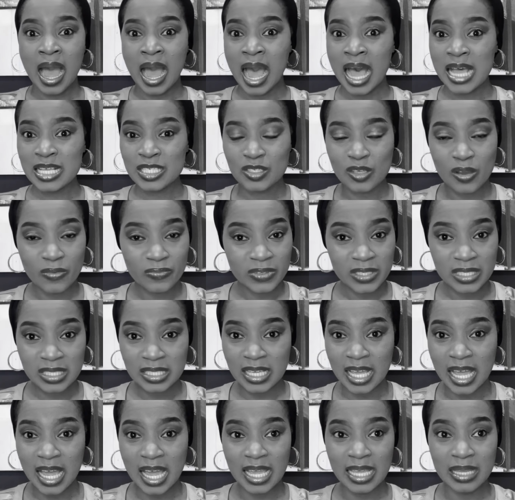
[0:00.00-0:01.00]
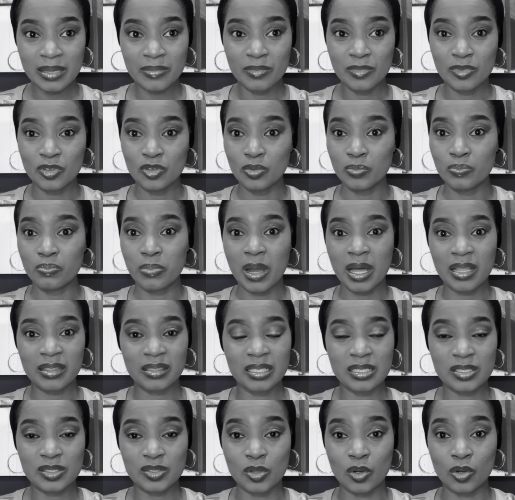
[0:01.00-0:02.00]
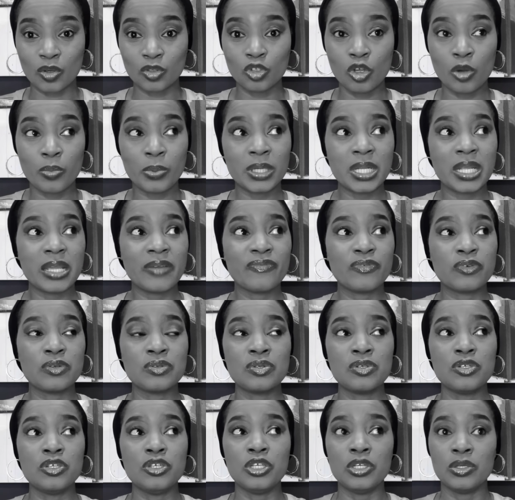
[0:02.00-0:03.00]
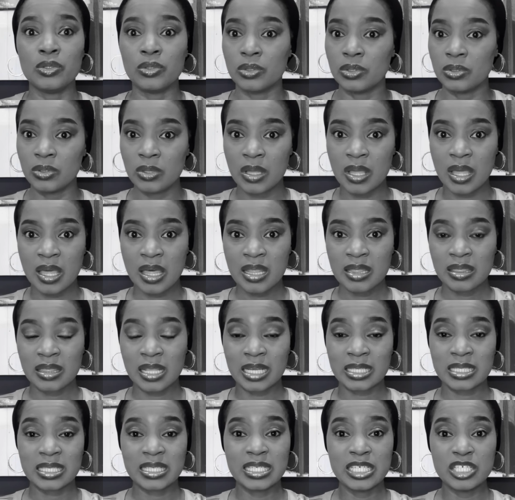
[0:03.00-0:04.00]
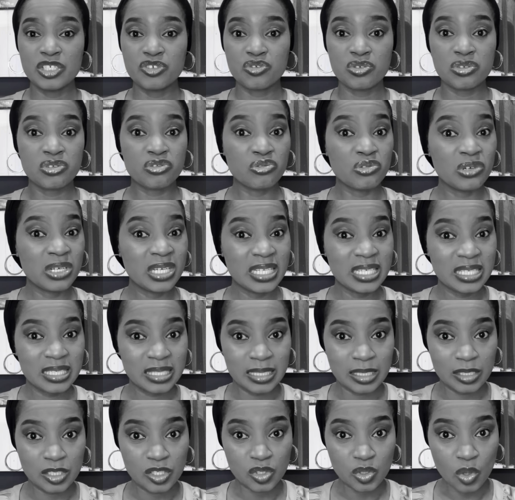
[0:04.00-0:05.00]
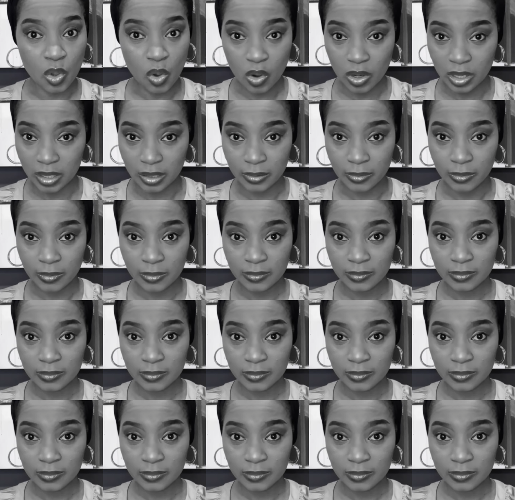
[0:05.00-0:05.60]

As of the time you banned the song, nobody even knew that Eedris released the song.